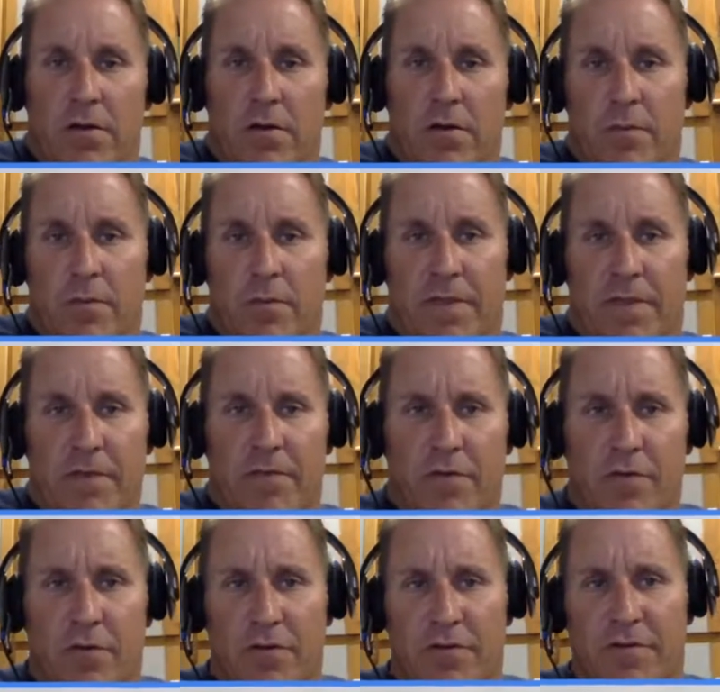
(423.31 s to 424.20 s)
But then, of
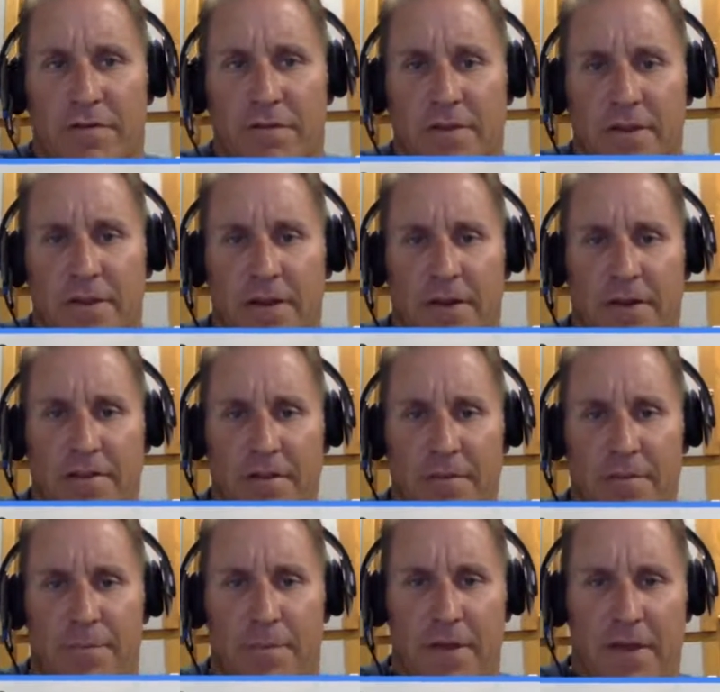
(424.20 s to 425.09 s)
course, it's a
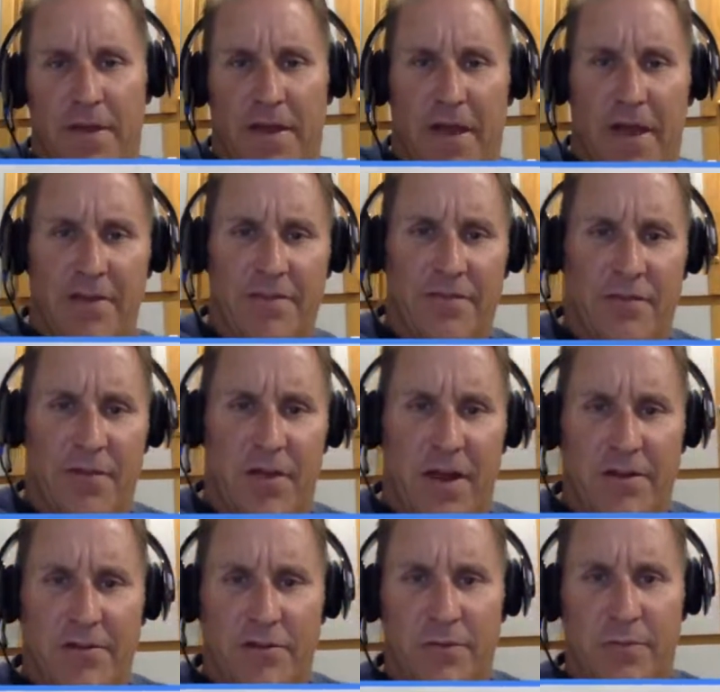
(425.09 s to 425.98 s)
big head
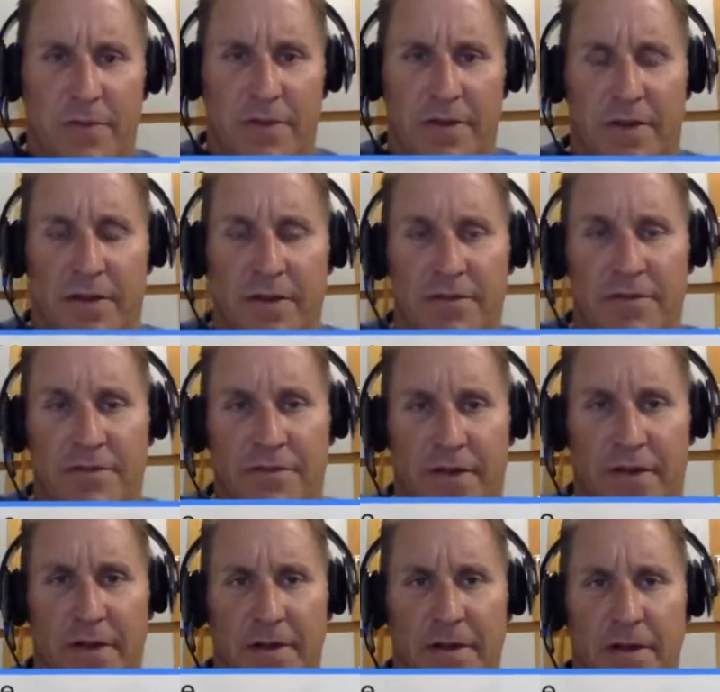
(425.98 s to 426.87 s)
scratcher because
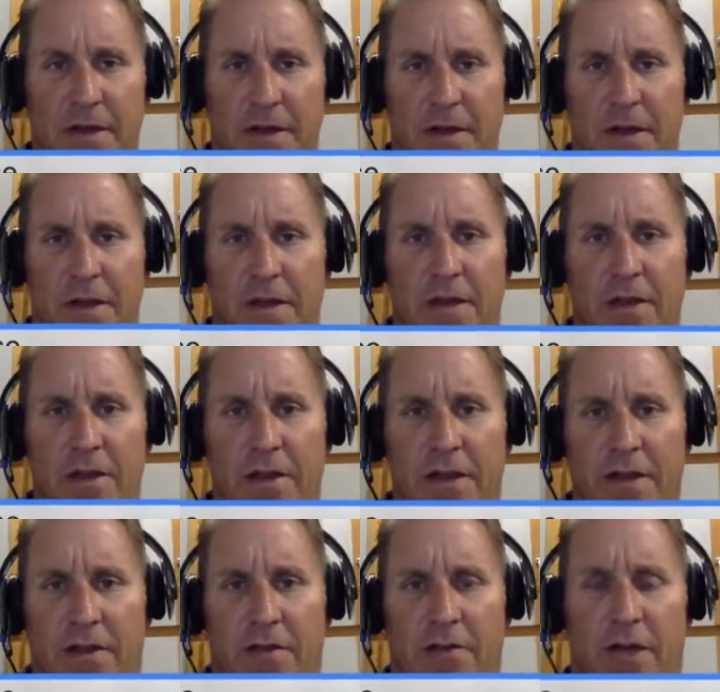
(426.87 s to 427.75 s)
you get a
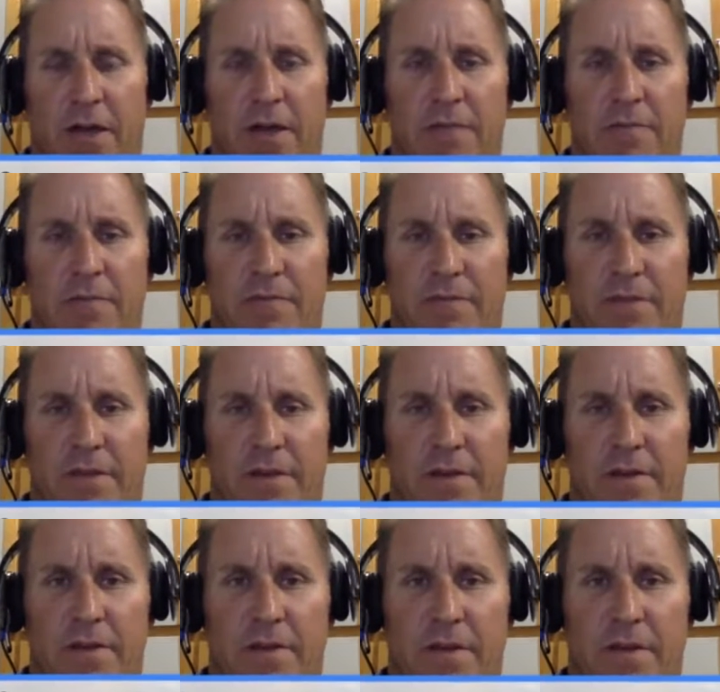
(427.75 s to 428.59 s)
crime scene.